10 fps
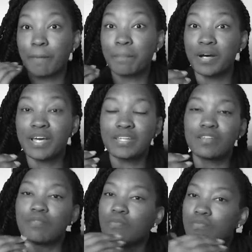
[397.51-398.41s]
But
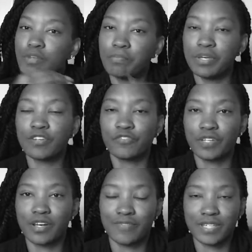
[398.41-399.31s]
the
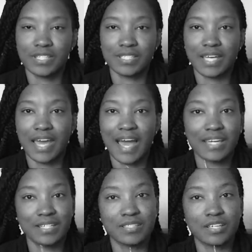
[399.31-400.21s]
benefit of it is that
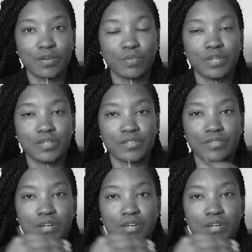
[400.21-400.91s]
I end up with